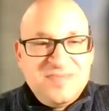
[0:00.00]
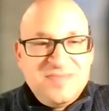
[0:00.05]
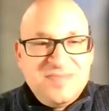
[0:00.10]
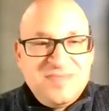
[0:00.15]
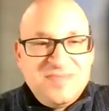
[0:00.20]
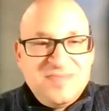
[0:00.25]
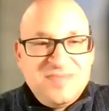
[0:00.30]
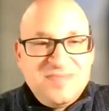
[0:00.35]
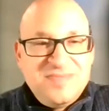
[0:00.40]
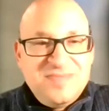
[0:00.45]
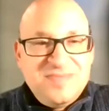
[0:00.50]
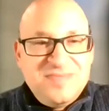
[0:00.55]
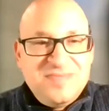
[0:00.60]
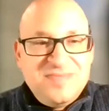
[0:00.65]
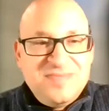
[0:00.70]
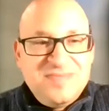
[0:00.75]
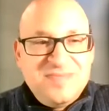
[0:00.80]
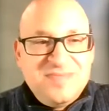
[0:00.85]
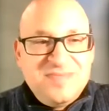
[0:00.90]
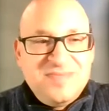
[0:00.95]

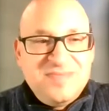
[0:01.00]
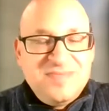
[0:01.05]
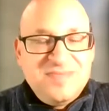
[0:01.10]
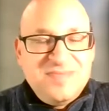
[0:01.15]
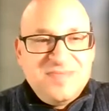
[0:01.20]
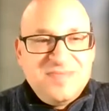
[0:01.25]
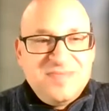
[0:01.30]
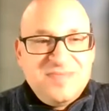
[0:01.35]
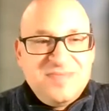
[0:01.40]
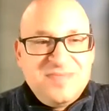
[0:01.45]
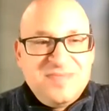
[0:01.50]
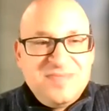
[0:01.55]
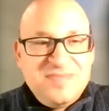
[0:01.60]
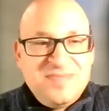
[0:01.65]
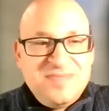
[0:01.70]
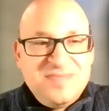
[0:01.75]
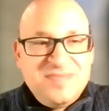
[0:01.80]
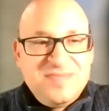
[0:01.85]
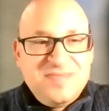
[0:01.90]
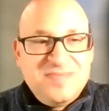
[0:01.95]

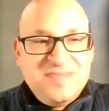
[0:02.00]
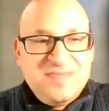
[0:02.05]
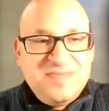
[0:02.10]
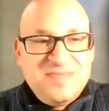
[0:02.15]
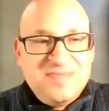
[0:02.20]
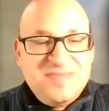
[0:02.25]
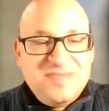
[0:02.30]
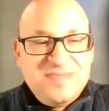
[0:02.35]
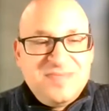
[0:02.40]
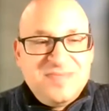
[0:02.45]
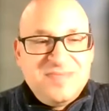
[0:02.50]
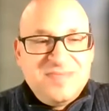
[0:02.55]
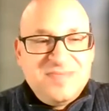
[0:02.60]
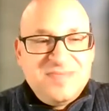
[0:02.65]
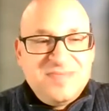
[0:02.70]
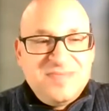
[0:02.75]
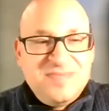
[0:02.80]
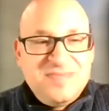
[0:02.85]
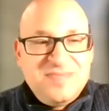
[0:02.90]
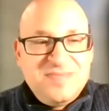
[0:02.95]

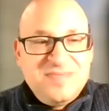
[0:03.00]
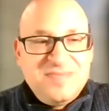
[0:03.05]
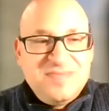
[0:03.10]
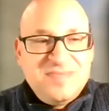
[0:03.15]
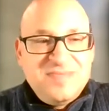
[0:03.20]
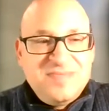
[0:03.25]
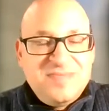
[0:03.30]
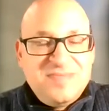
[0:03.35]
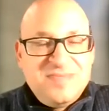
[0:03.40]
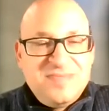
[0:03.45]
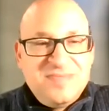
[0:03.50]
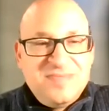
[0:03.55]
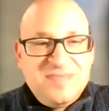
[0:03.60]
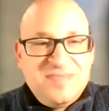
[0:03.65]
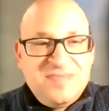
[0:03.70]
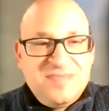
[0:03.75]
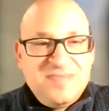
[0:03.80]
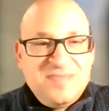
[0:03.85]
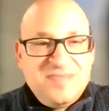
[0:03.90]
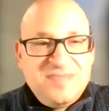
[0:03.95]

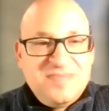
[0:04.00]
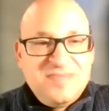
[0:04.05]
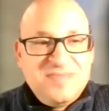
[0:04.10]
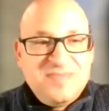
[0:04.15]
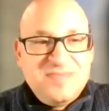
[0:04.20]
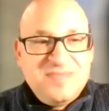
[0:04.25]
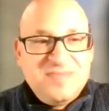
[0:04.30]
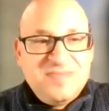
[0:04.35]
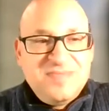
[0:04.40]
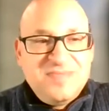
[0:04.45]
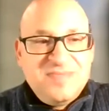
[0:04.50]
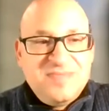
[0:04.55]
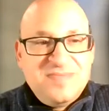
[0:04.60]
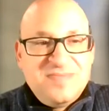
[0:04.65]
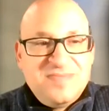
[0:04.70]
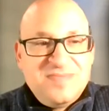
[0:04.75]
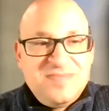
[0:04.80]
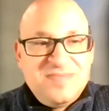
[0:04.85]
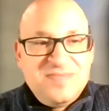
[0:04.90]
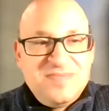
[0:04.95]

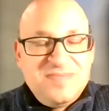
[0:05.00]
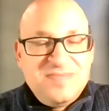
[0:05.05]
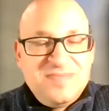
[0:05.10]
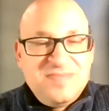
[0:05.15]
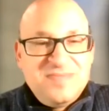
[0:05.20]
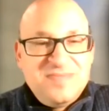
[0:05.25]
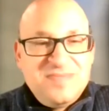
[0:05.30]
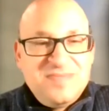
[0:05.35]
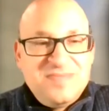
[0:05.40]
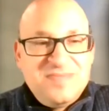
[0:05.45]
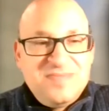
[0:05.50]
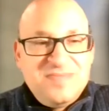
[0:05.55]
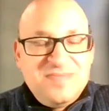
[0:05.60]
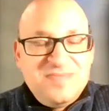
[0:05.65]
The person shown says nothing.